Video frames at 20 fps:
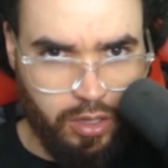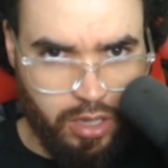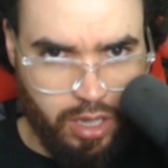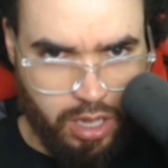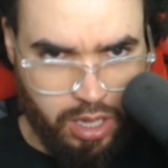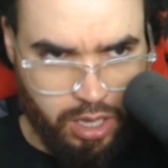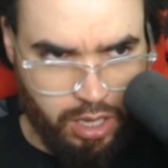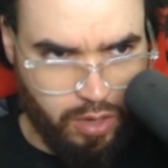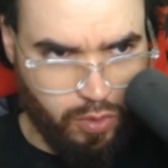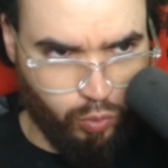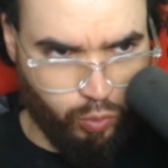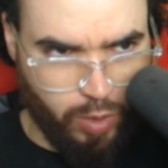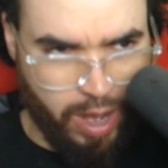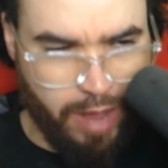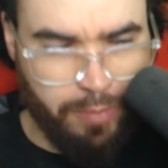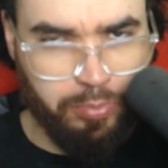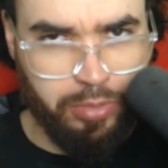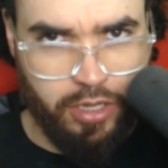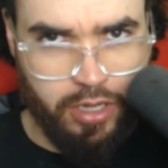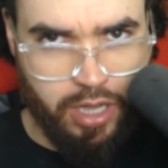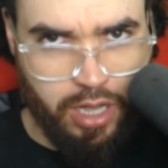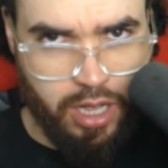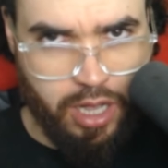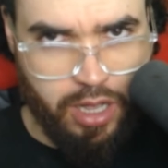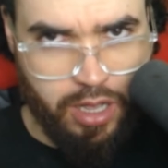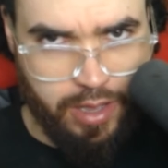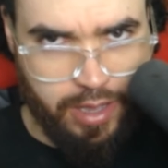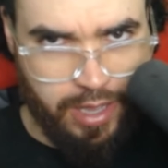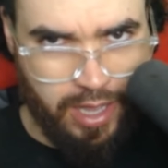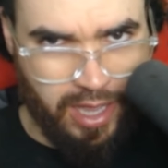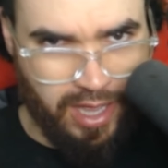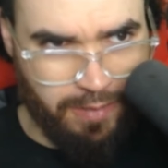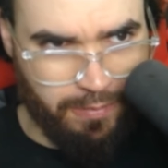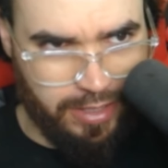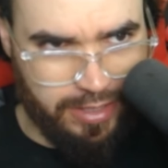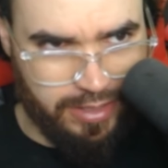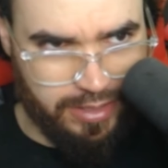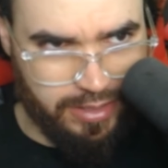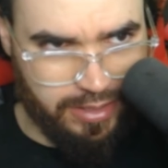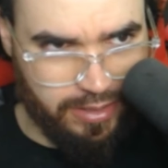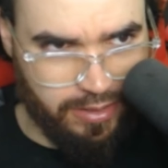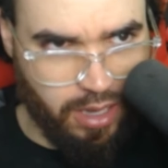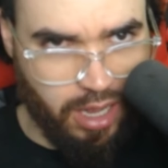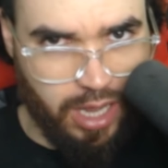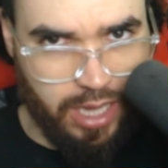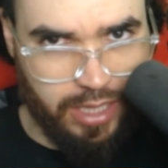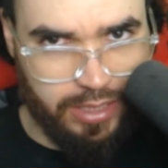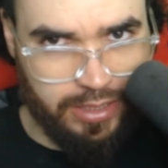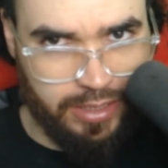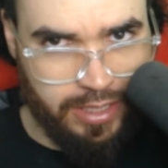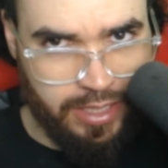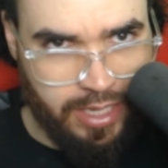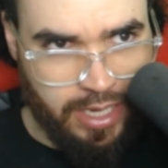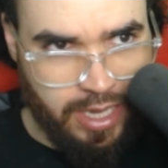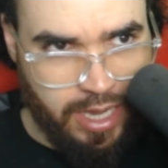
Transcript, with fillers: uh replica um it's not